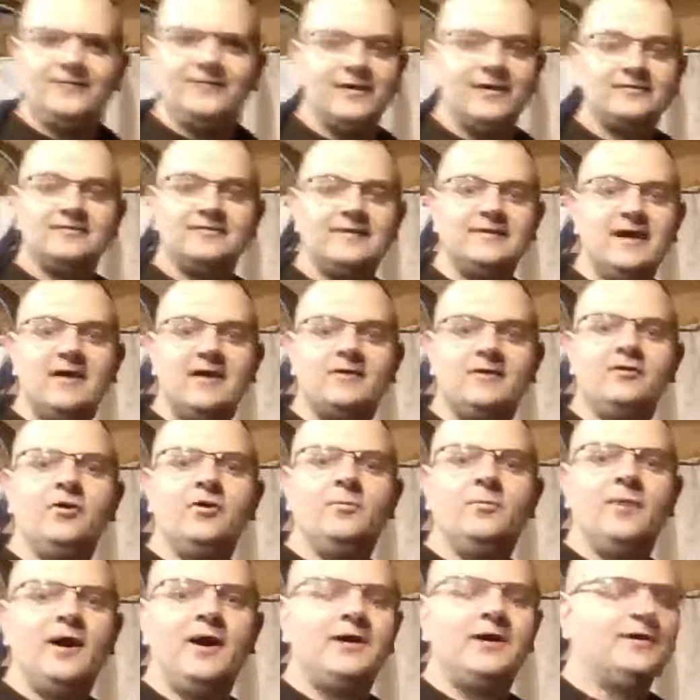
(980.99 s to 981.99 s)
That's a
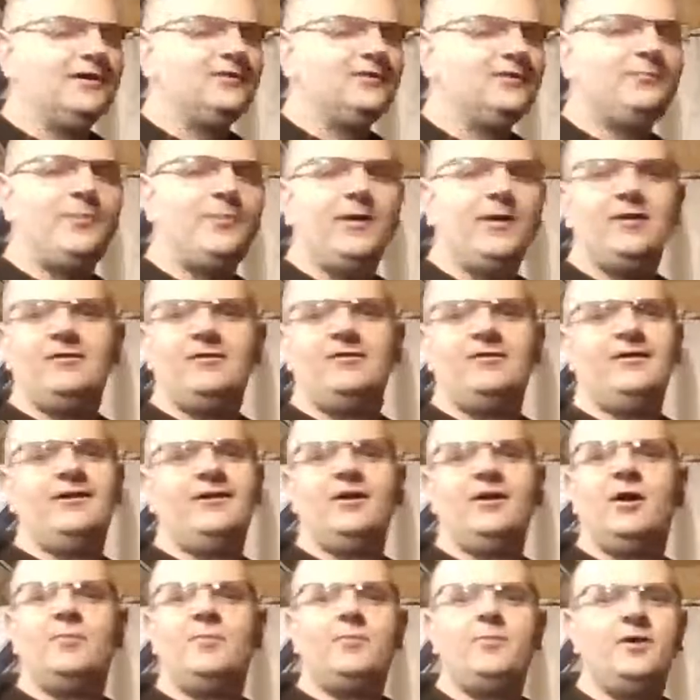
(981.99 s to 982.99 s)
downhill bike. He's pedaling
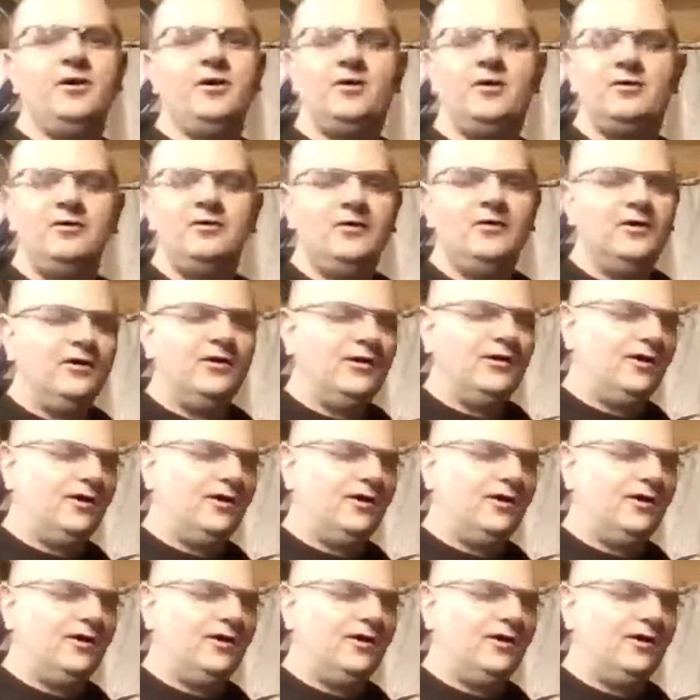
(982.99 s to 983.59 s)
it uphill.